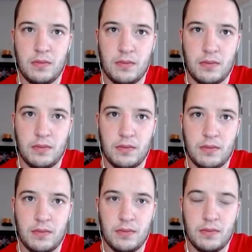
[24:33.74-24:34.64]

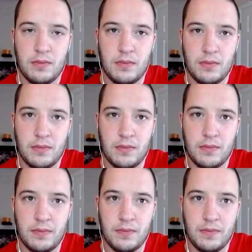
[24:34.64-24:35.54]

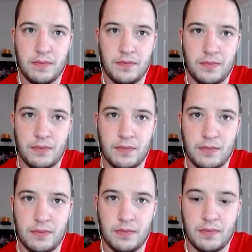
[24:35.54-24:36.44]

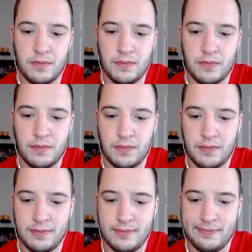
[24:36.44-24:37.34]

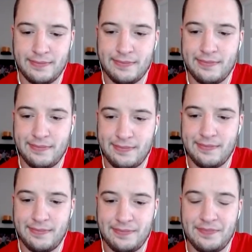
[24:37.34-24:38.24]

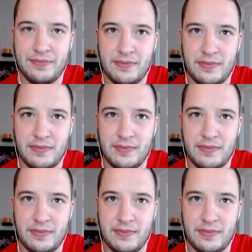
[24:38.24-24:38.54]
[no speech]